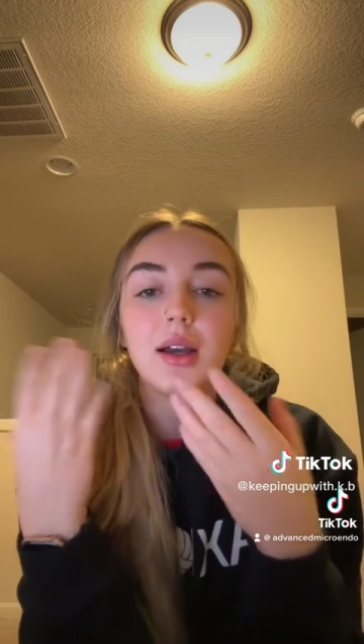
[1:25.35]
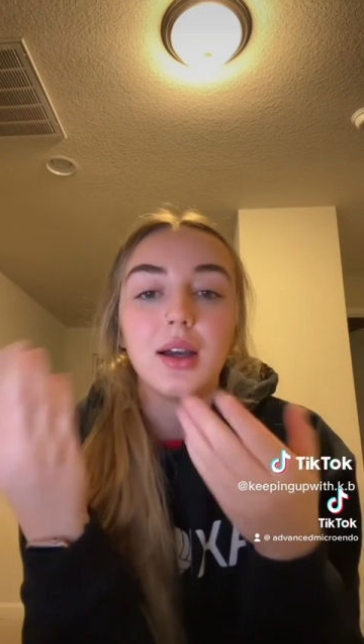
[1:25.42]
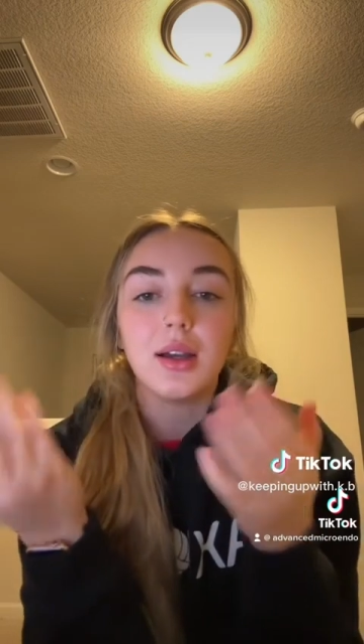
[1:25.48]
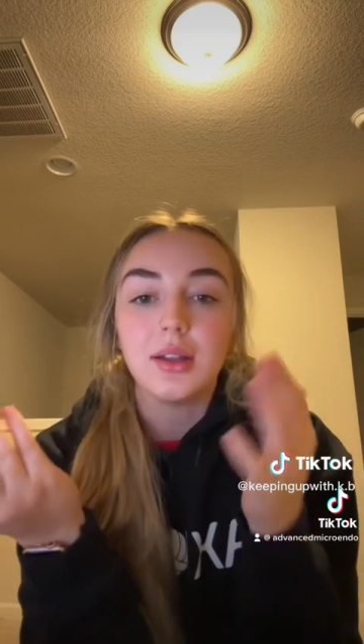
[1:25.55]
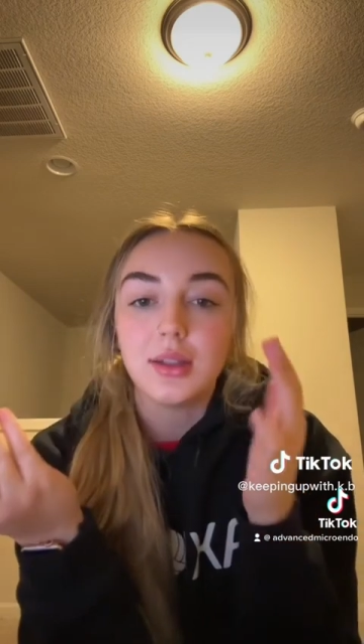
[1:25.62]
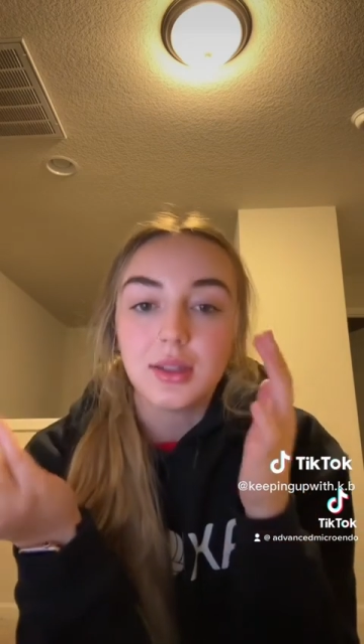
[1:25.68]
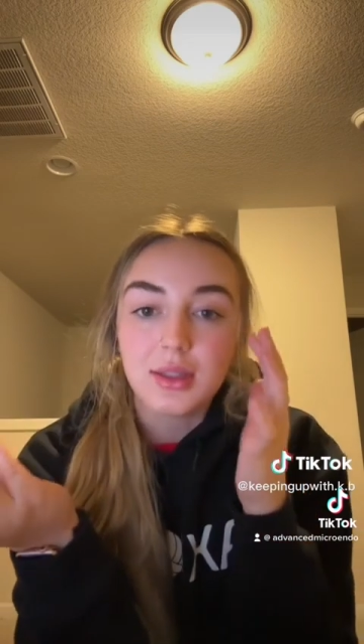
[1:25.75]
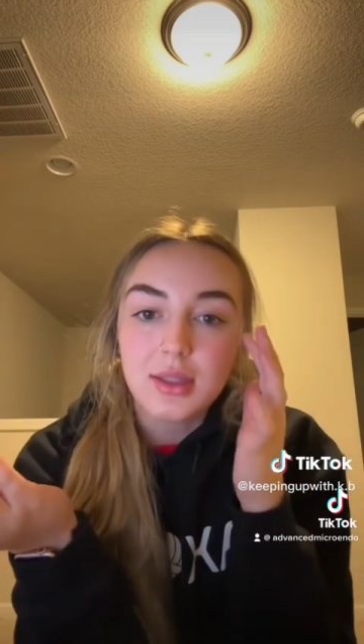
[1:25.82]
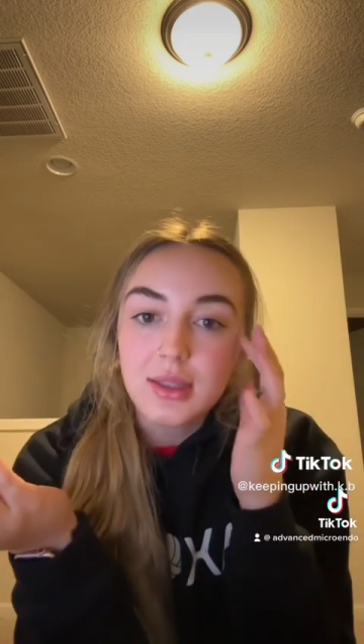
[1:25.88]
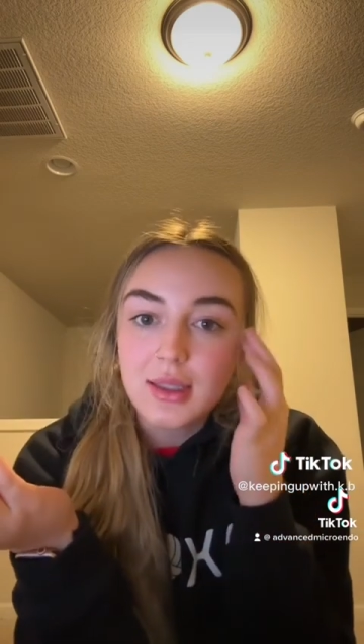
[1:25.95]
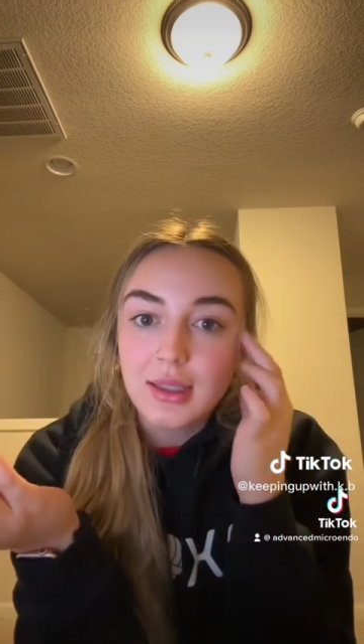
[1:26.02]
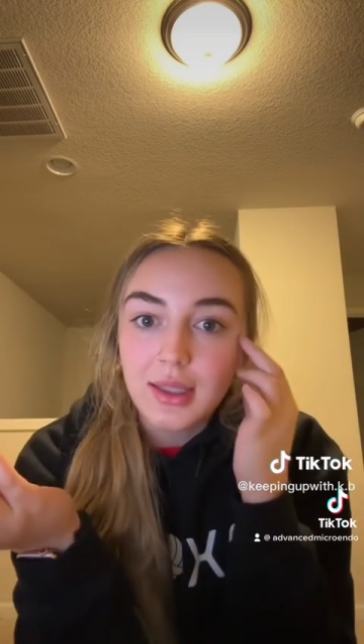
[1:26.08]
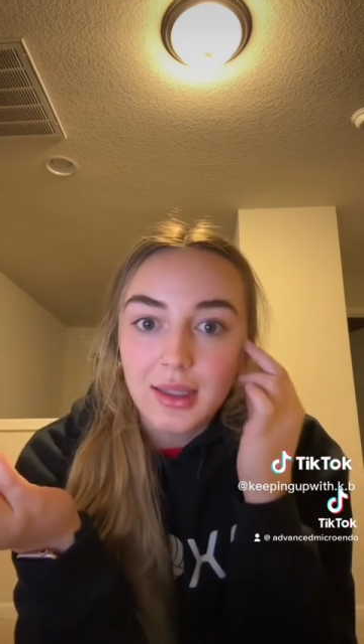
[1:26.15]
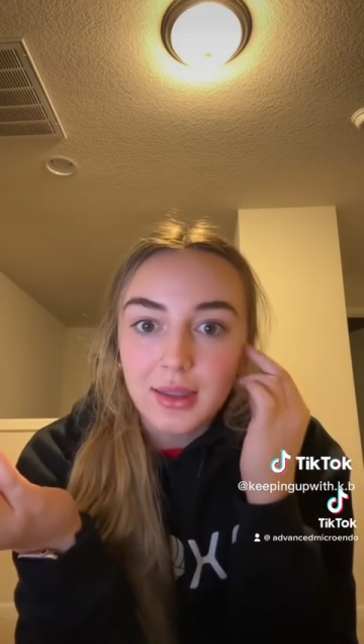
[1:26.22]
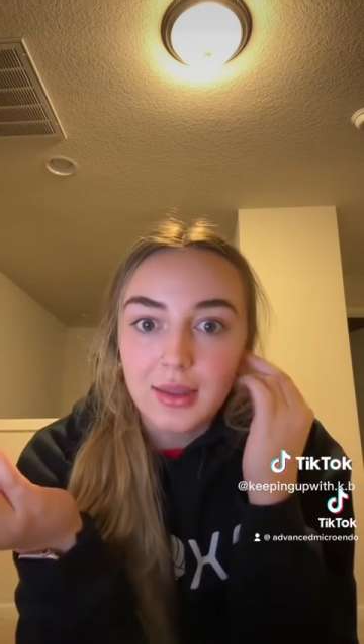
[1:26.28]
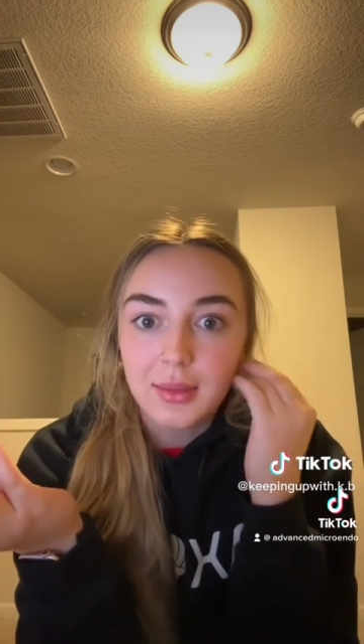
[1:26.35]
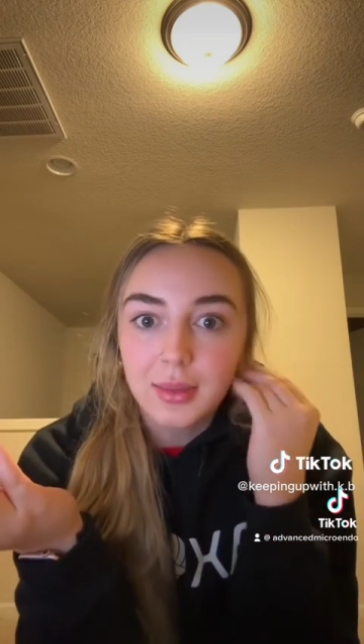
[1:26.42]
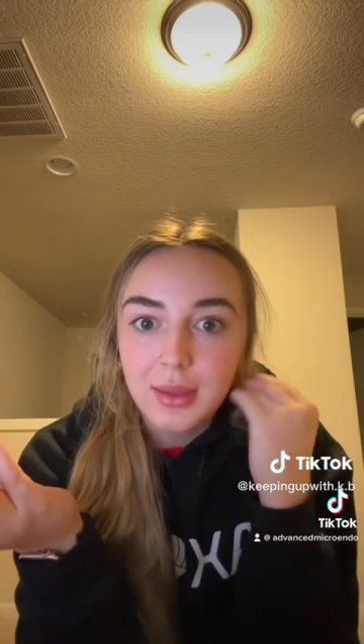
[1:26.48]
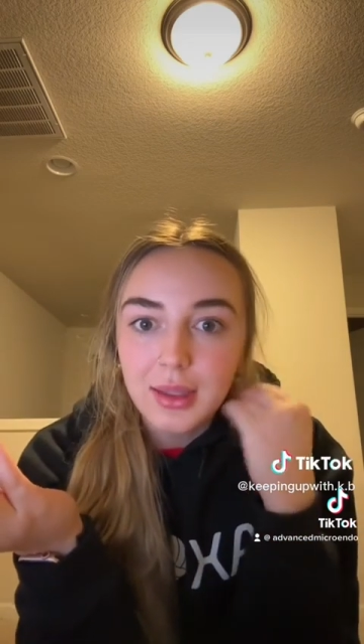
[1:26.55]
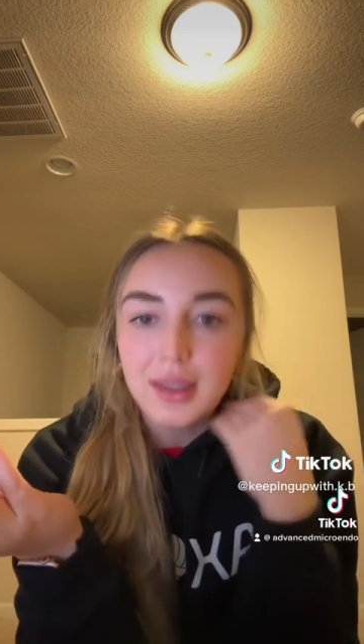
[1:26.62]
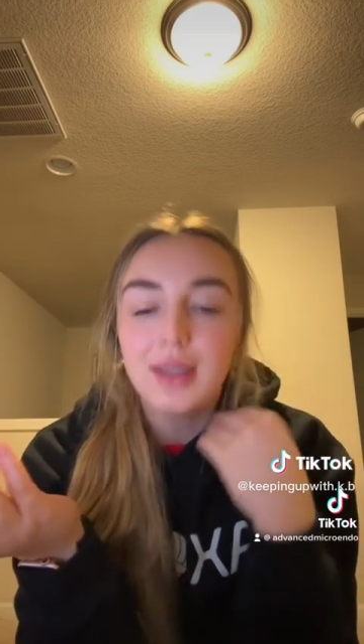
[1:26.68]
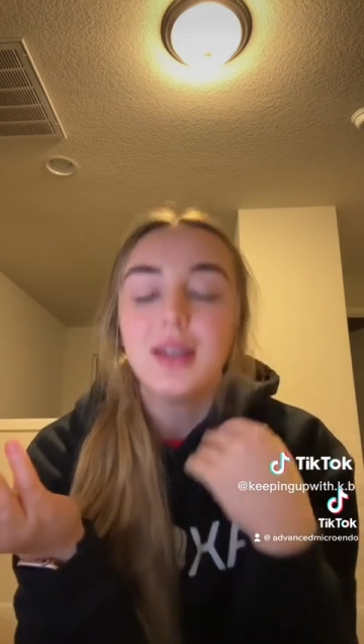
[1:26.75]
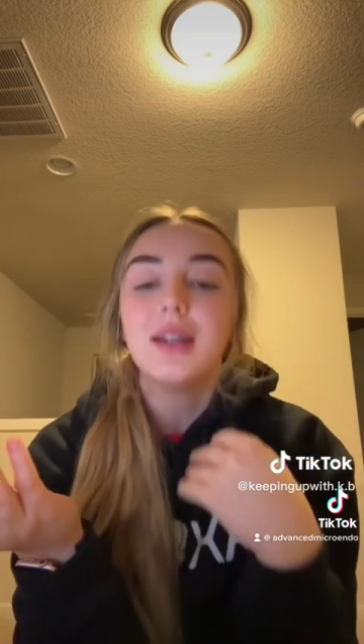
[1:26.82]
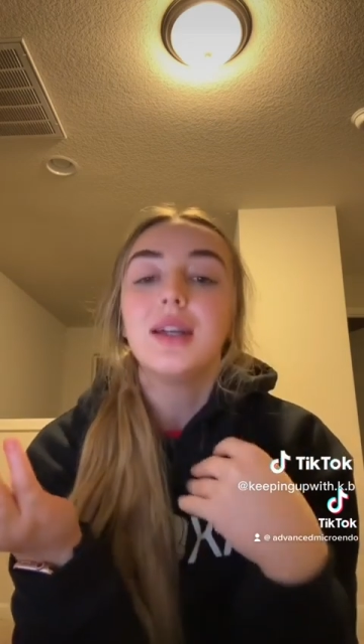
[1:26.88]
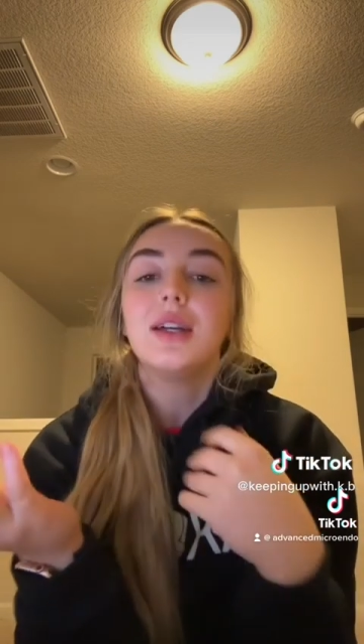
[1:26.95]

understandably.